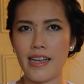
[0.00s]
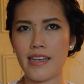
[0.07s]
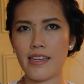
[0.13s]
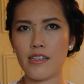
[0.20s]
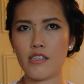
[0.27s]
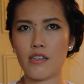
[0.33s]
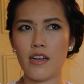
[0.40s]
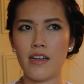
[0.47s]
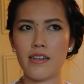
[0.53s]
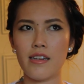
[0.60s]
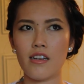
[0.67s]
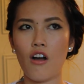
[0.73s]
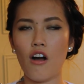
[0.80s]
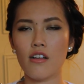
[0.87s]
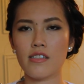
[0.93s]
it kind
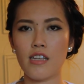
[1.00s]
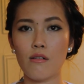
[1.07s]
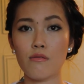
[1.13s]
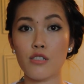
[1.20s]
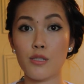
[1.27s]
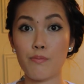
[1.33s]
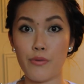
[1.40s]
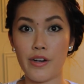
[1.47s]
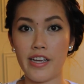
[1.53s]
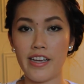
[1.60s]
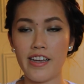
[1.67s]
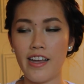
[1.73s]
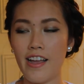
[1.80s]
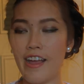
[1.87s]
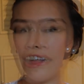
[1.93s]
of calls out
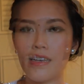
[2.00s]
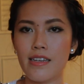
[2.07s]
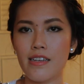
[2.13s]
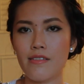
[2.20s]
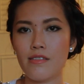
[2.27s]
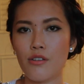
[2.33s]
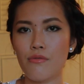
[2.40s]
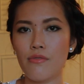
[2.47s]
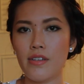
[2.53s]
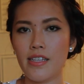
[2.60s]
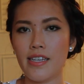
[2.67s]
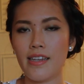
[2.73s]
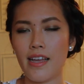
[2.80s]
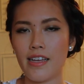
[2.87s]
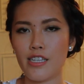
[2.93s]
spring. It gives a
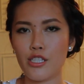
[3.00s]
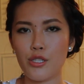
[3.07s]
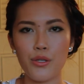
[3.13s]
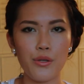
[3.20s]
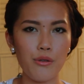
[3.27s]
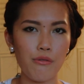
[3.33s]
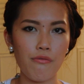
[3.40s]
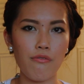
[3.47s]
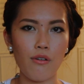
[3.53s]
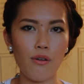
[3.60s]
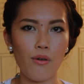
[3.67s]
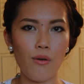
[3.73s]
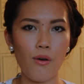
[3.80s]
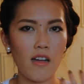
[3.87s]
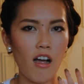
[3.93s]
really nice
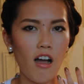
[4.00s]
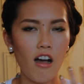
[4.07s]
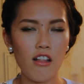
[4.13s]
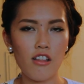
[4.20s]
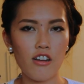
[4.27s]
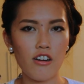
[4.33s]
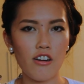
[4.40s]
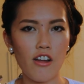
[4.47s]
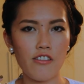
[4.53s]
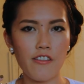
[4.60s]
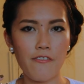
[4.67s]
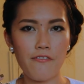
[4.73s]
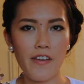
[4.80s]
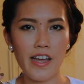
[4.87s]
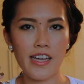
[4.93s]
youthful color on
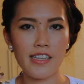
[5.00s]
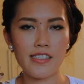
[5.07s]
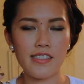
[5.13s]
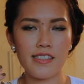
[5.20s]
the face.